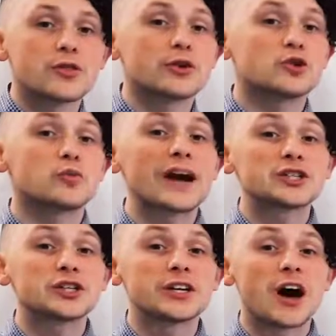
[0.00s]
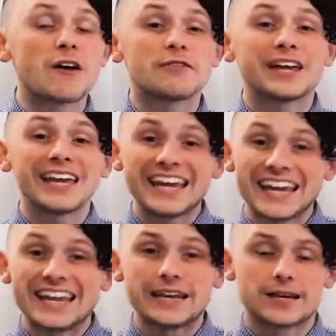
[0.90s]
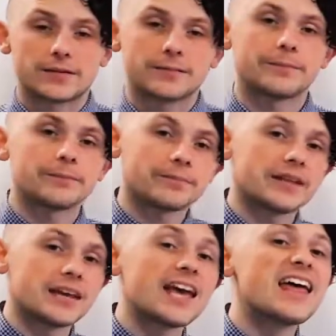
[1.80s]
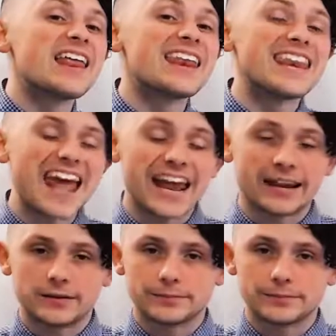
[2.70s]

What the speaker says: The direction of in. Nei.